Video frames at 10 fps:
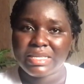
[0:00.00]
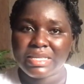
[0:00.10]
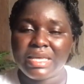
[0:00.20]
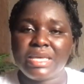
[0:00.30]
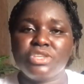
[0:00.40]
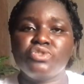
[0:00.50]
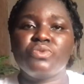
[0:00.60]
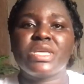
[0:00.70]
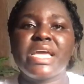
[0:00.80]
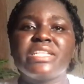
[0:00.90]

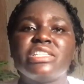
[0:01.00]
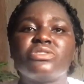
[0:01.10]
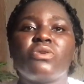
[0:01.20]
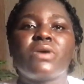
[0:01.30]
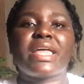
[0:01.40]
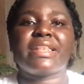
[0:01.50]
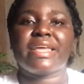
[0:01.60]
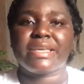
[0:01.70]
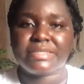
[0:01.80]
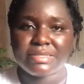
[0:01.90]
TTC will
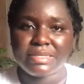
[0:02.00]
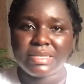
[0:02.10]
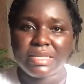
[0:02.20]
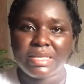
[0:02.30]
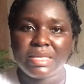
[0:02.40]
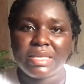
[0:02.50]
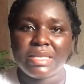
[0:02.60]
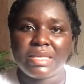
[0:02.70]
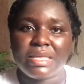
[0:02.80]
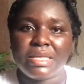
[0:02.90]
change your
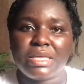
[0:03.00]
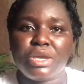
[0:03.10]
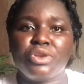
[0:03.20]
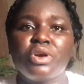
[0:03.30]
life